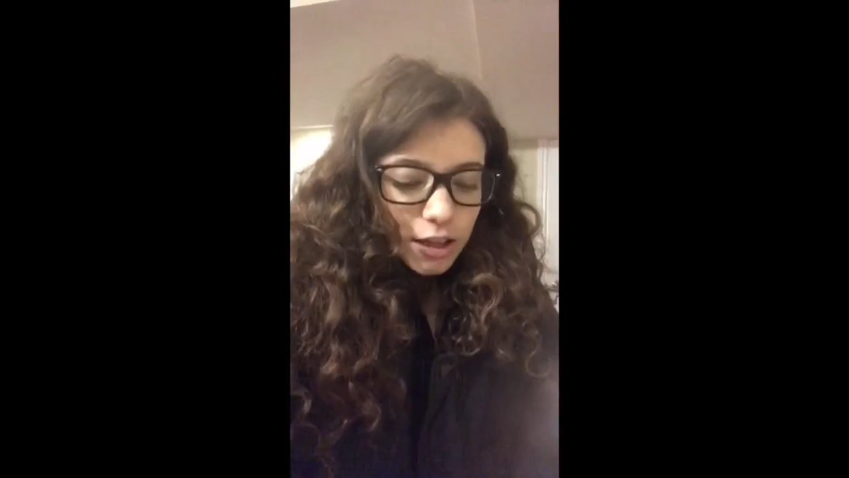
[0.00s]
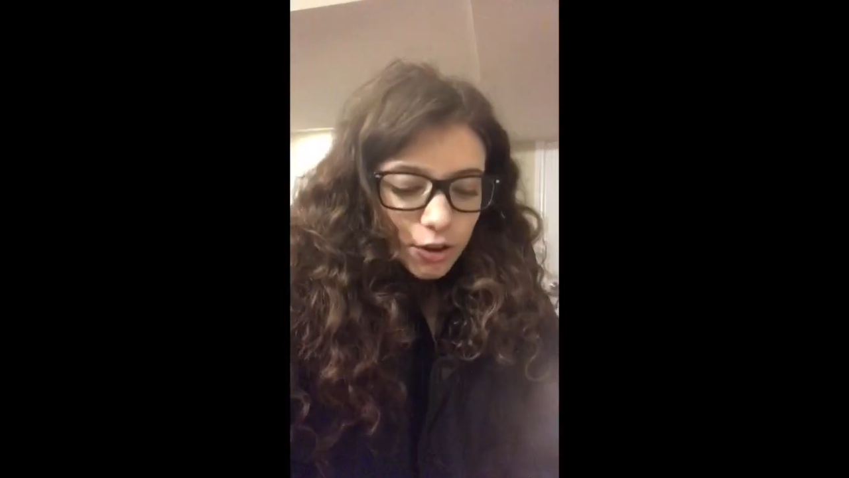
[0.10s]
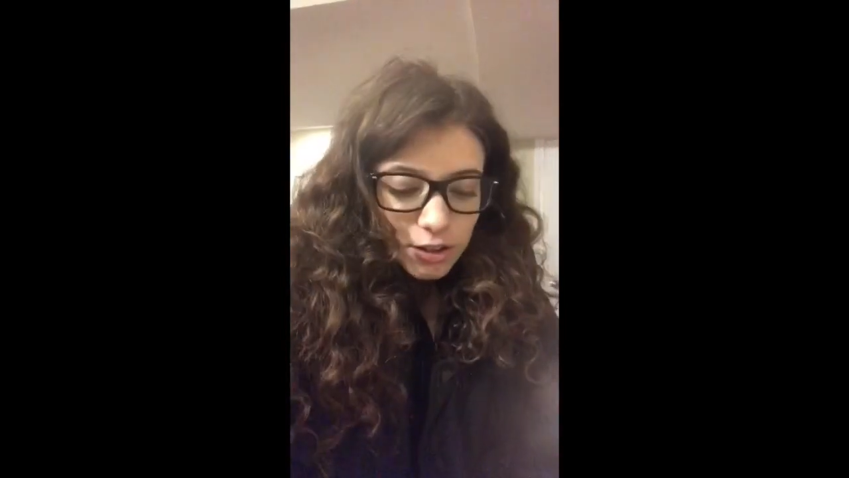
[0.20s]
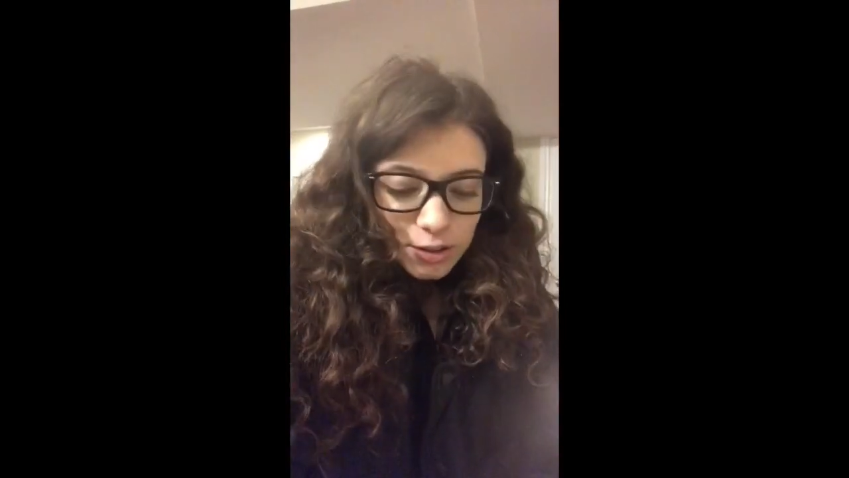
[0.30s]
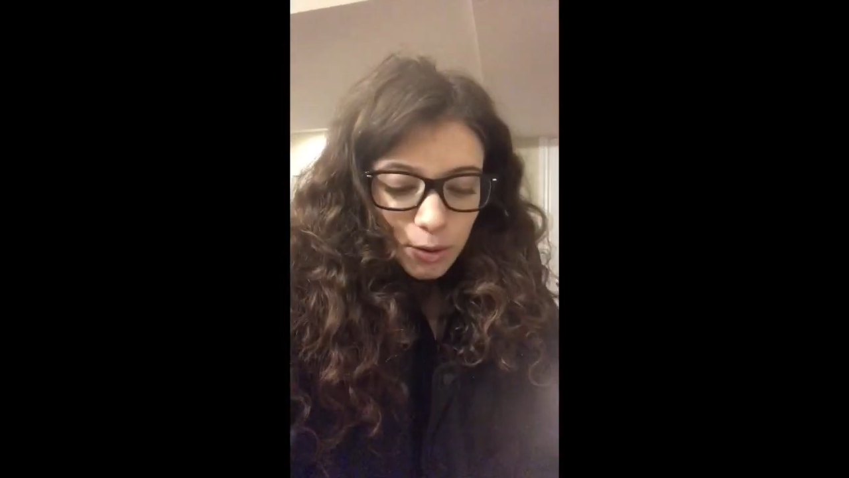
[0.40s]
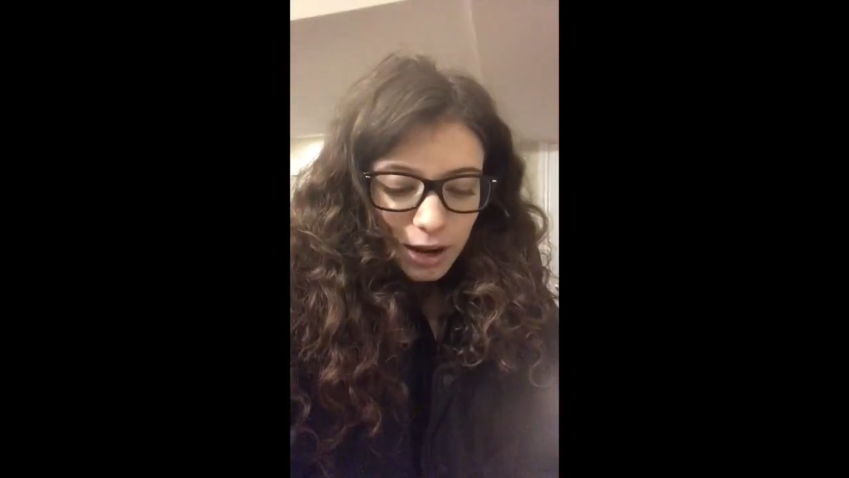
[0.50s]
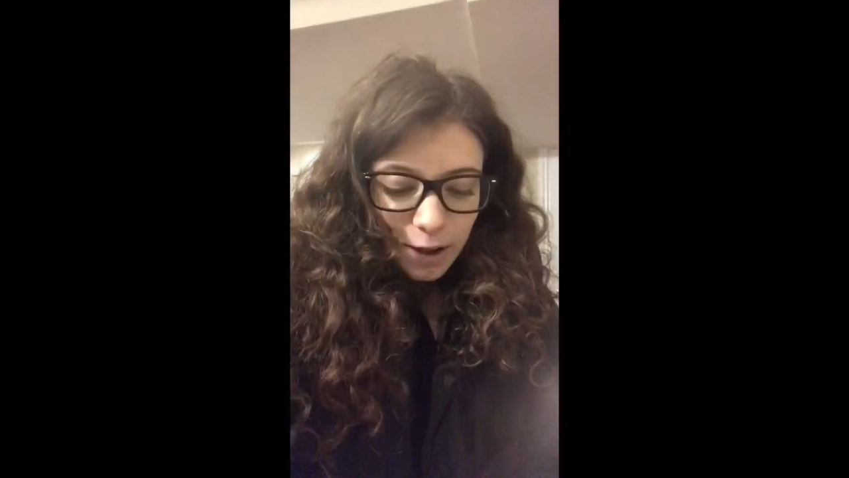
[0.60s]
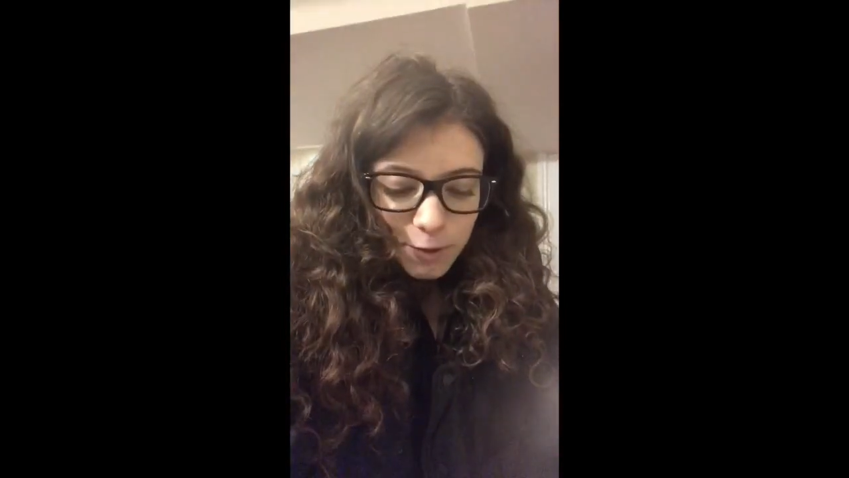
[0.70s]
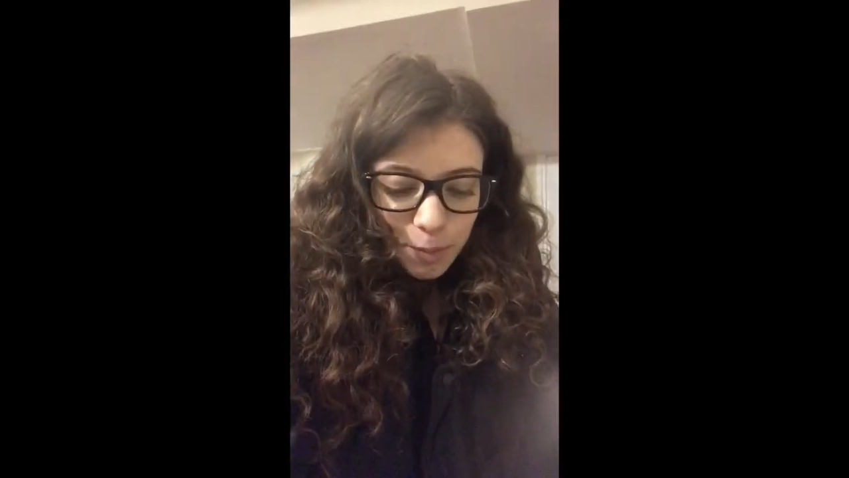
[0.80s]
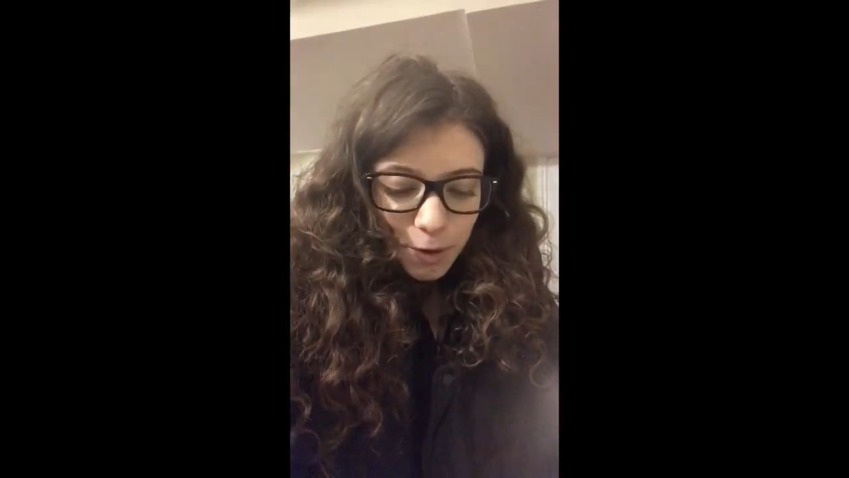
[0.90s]
You also don't
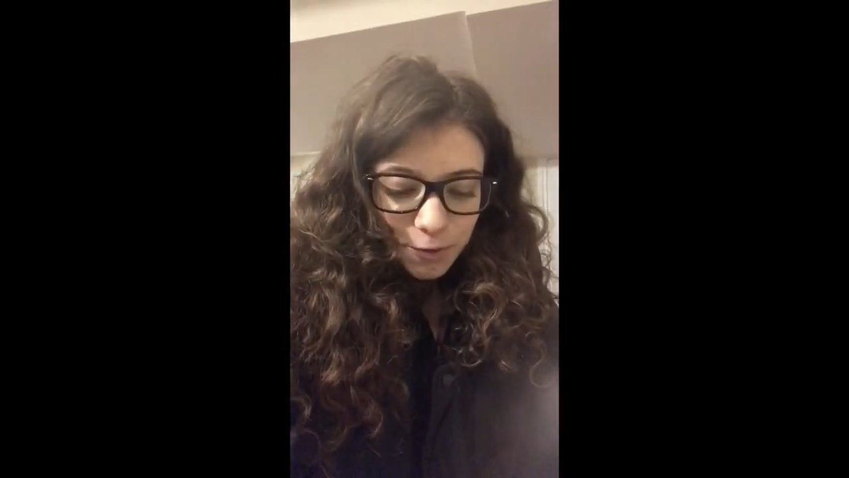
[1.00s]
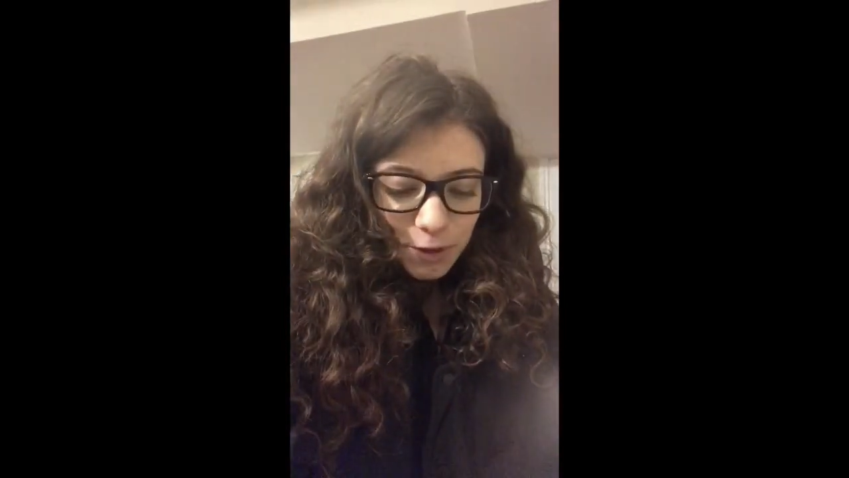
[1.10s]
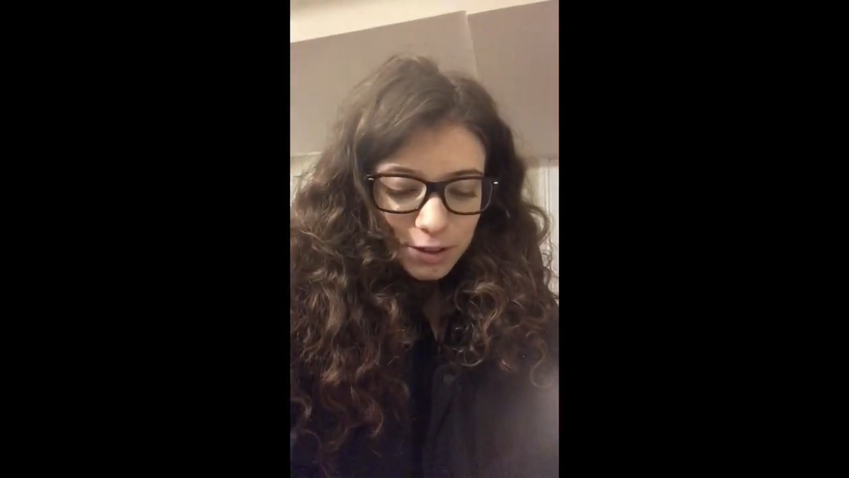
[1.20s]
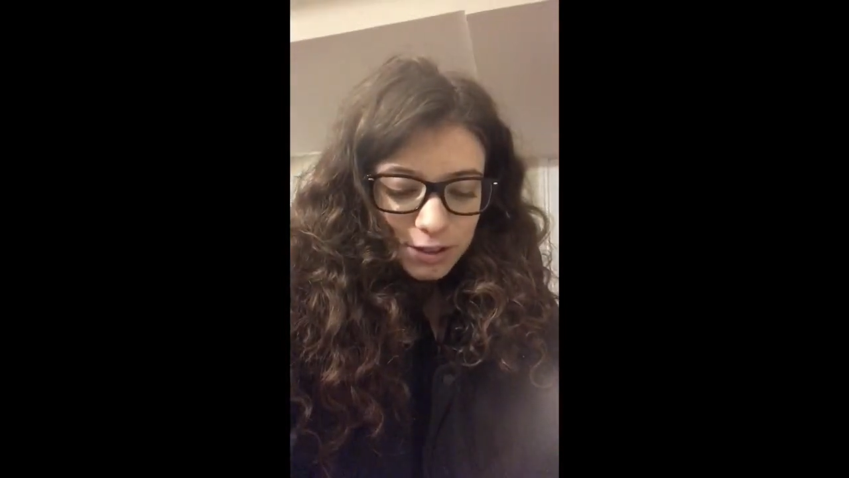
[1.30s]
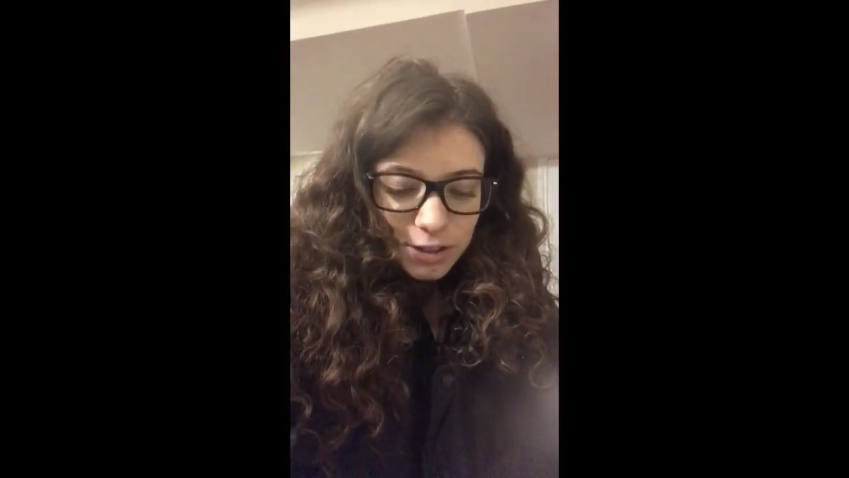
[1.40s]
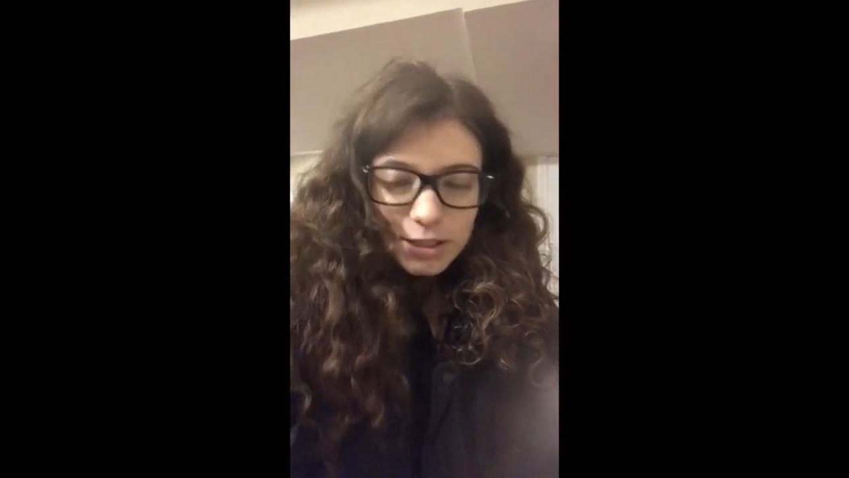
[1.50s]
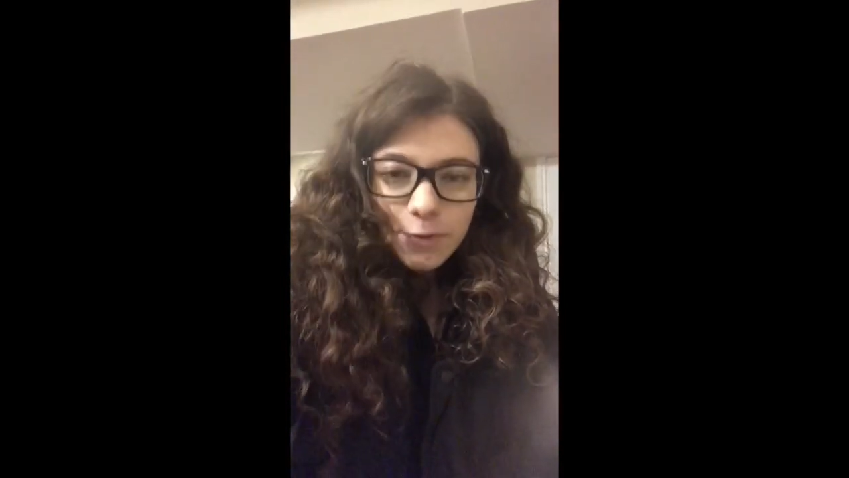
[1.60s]
have to put filters.